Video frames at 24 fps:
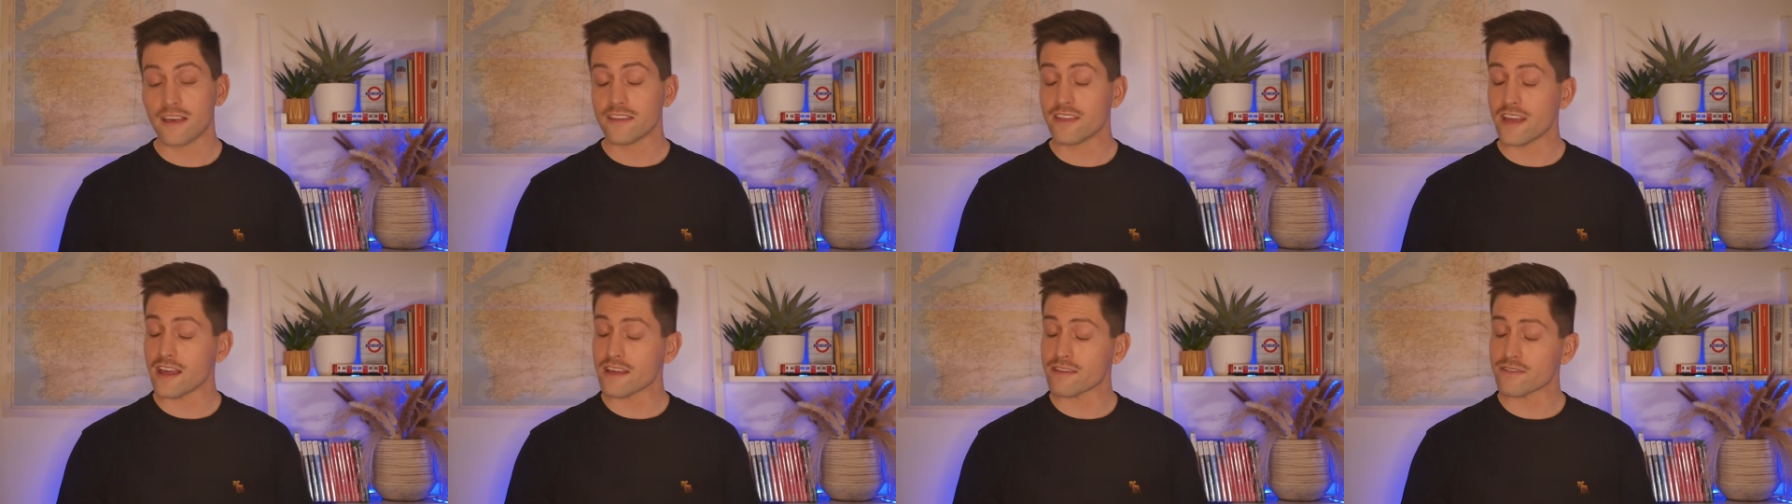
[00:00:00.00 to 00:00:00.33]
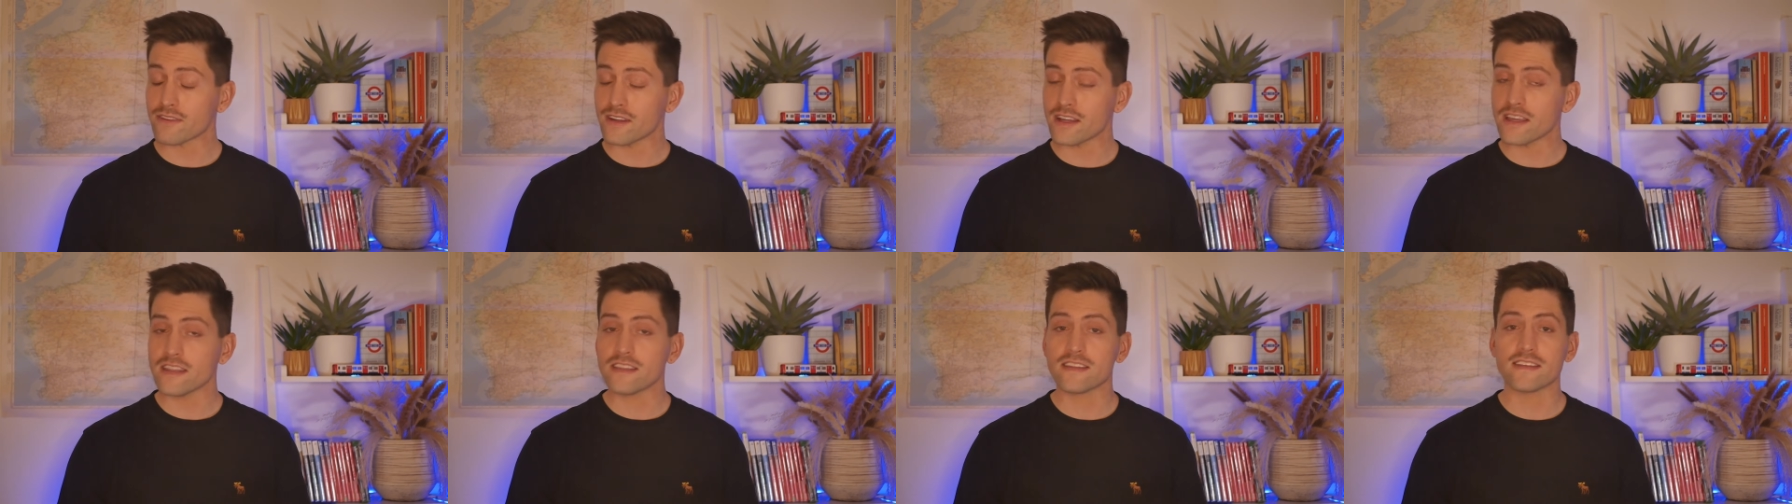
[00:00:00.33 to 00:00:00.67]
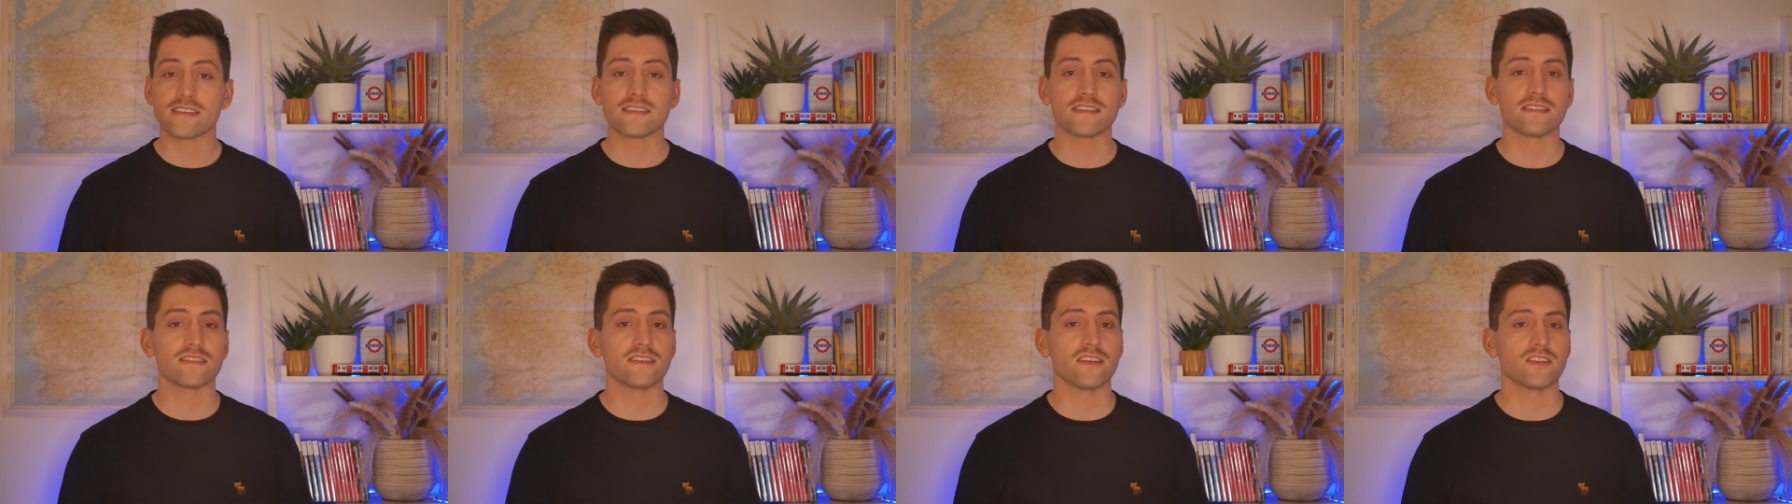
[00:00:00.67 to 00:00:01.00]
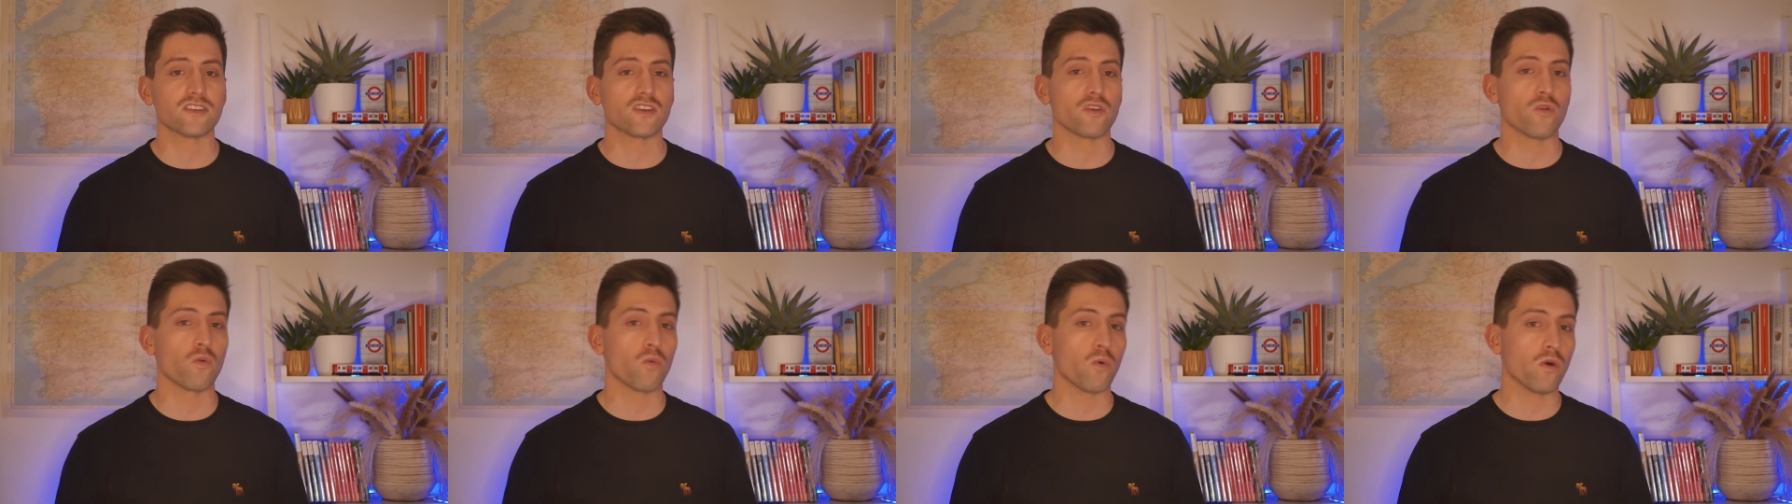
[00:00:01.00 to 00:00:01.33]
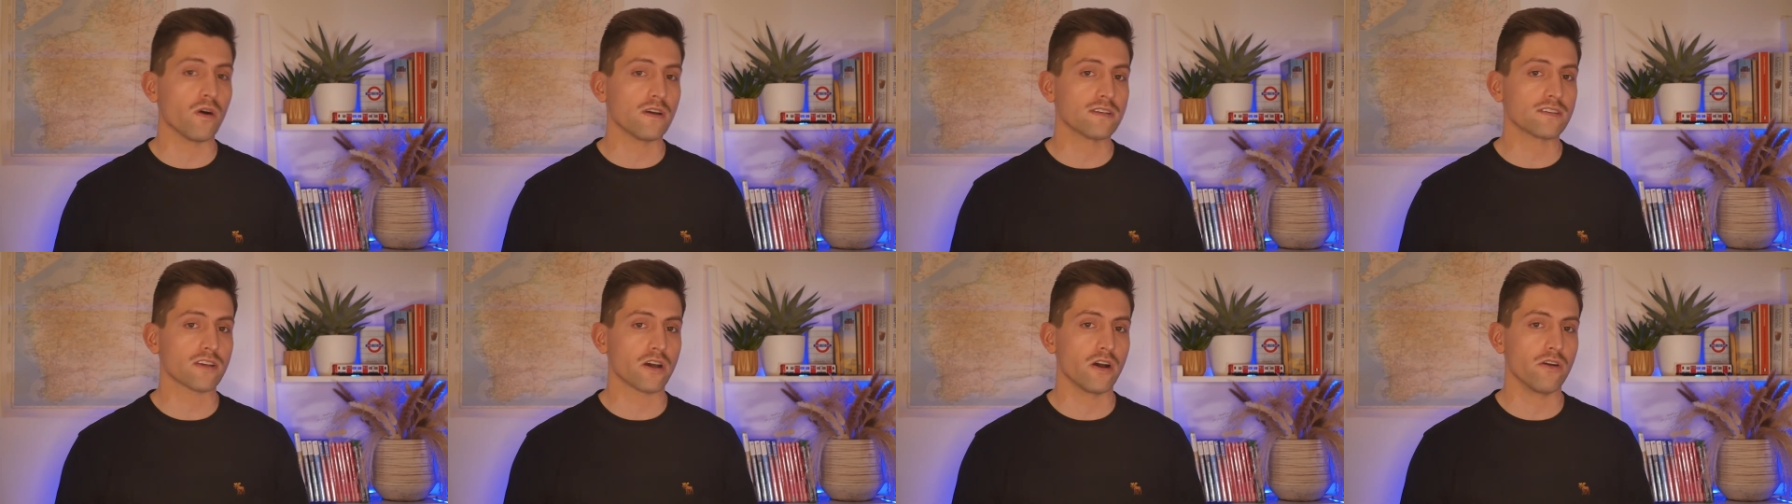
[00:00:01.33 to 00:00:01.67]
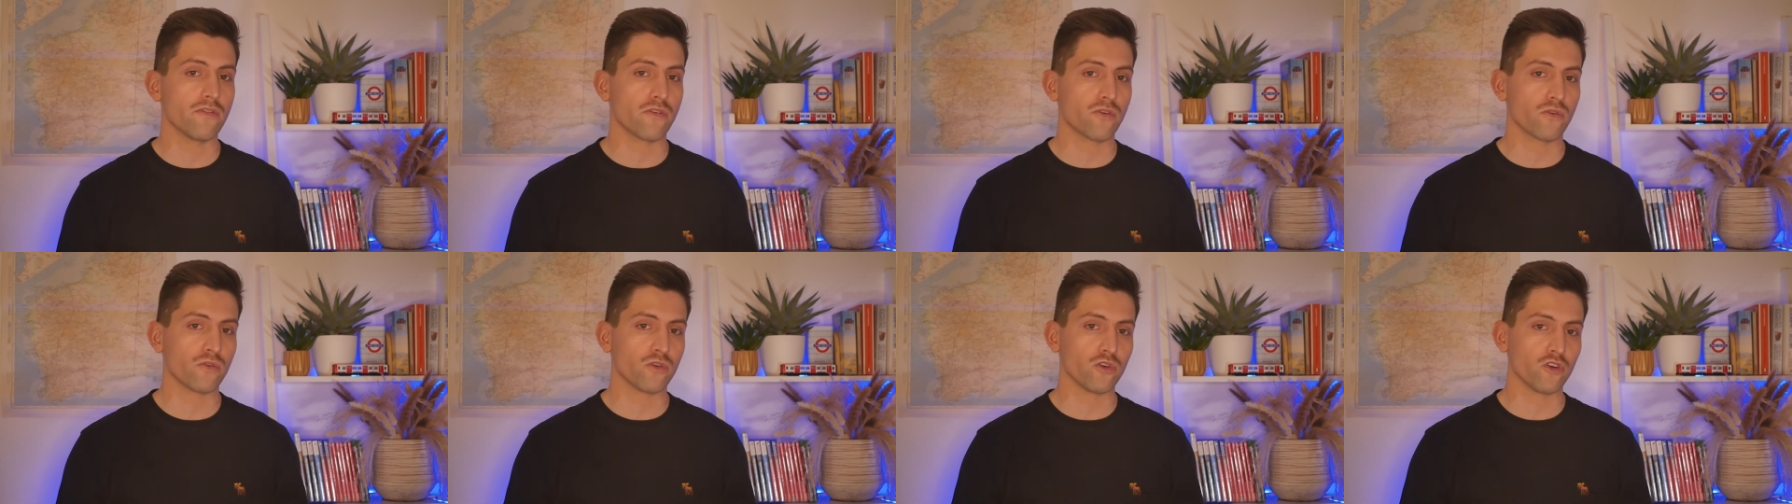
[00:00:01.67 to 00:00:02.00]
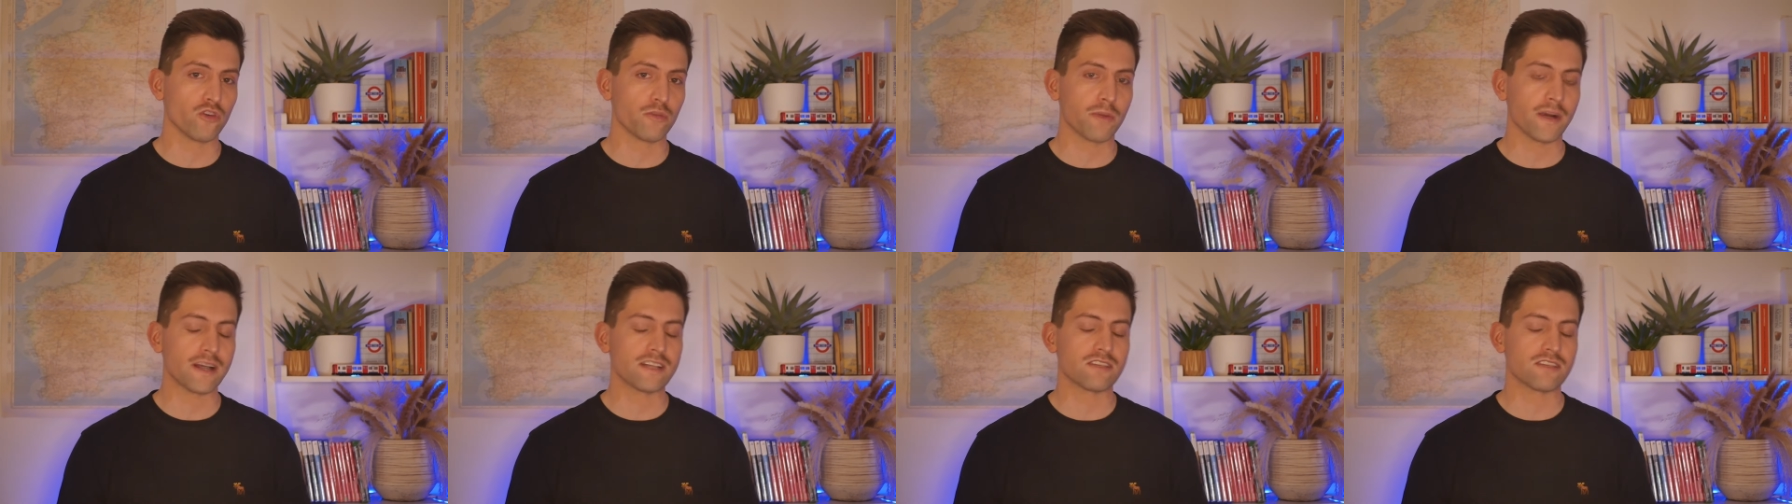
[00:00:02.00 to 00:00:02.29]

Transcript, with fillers: Thankfully, this decision was overruled by